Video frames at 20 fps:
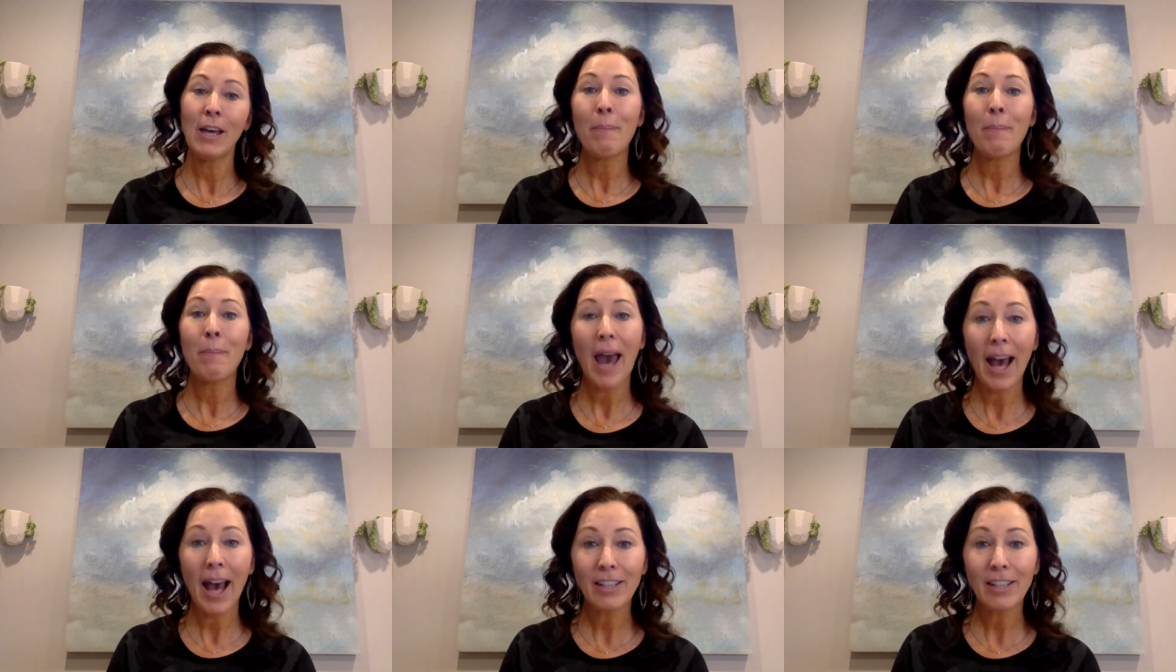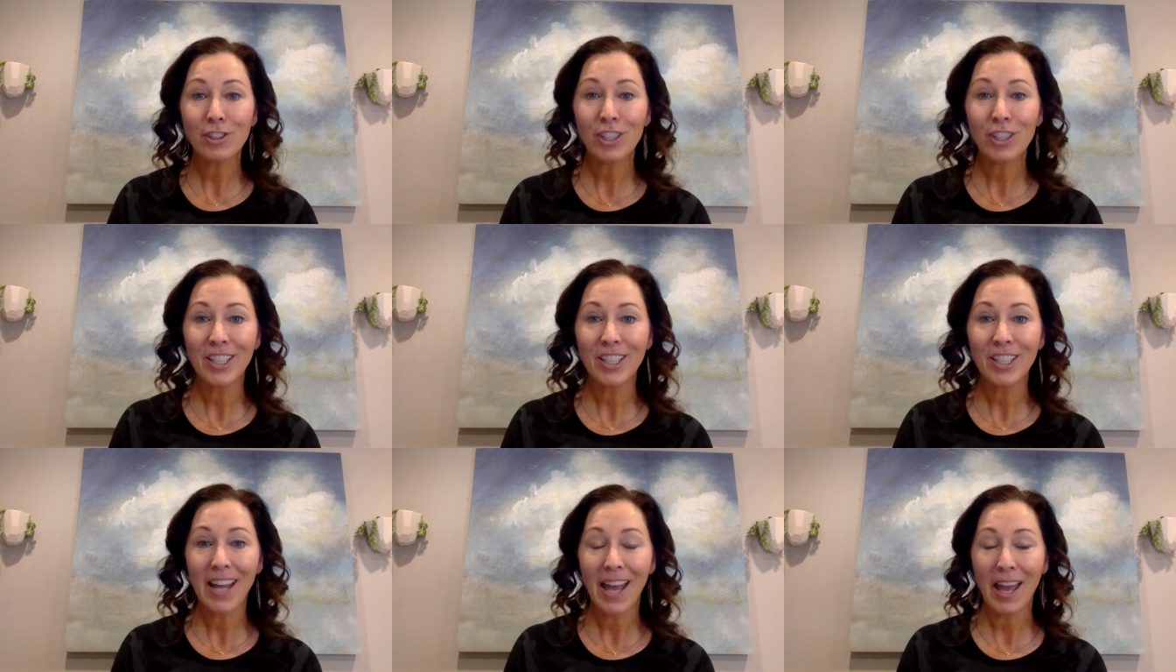
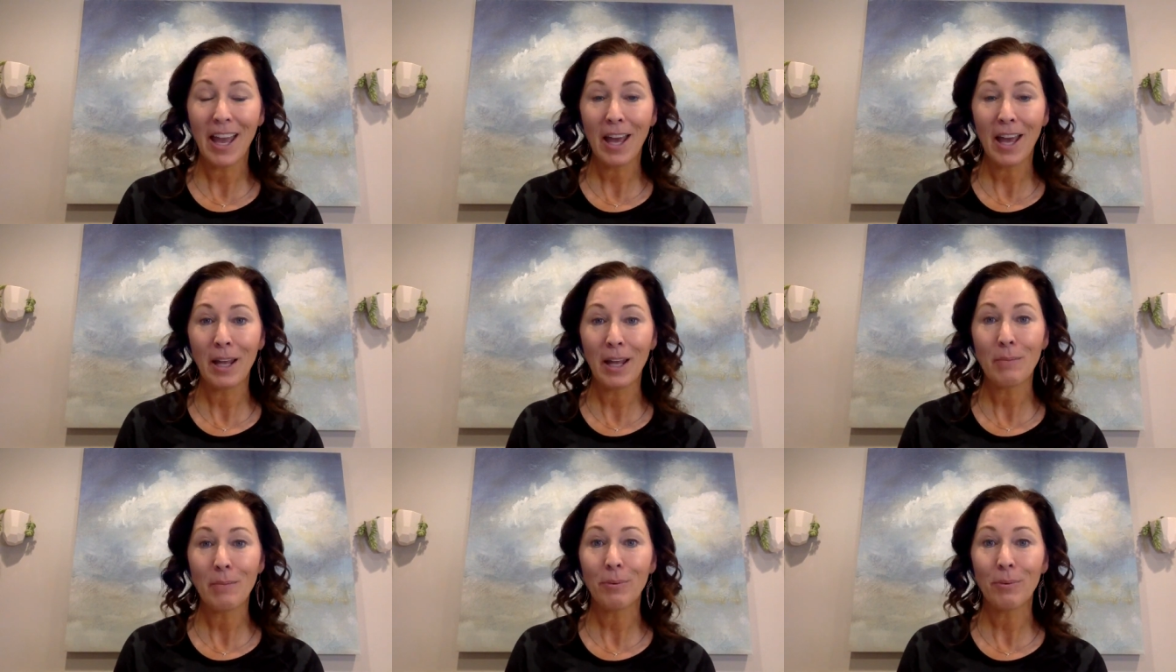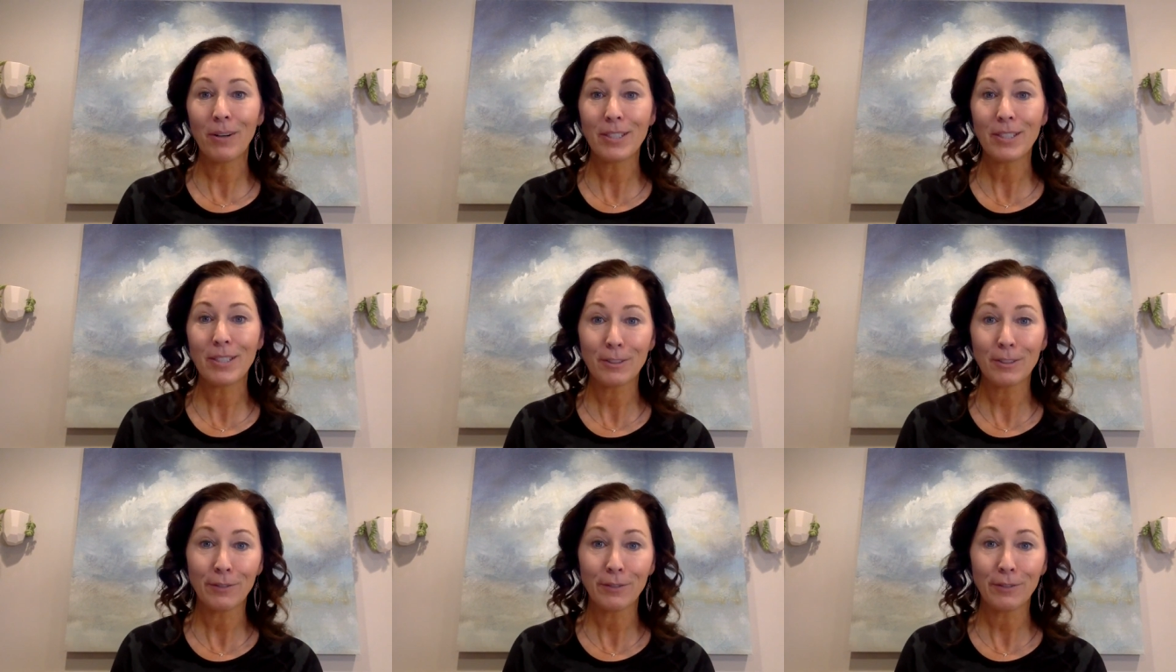passion and
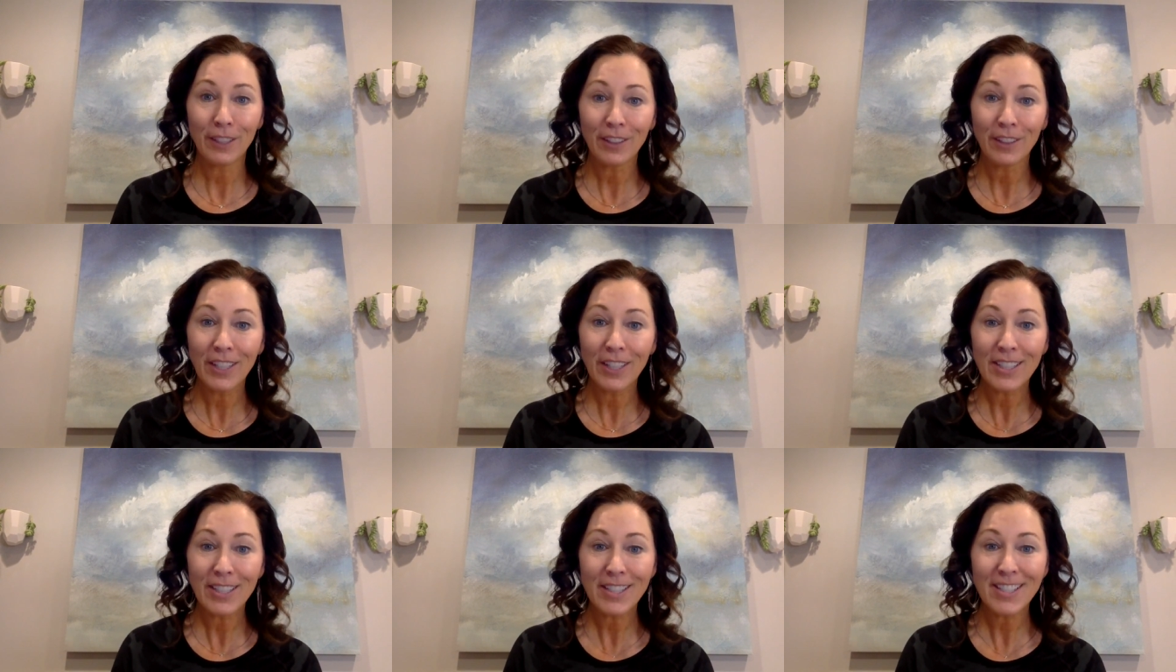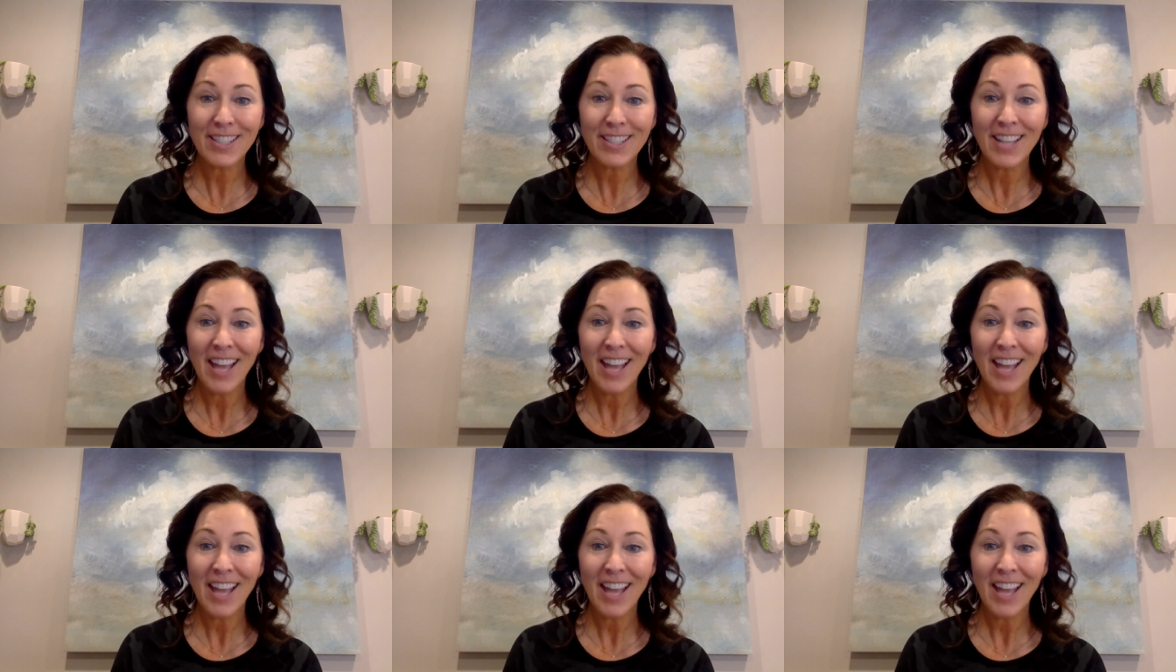perseverance.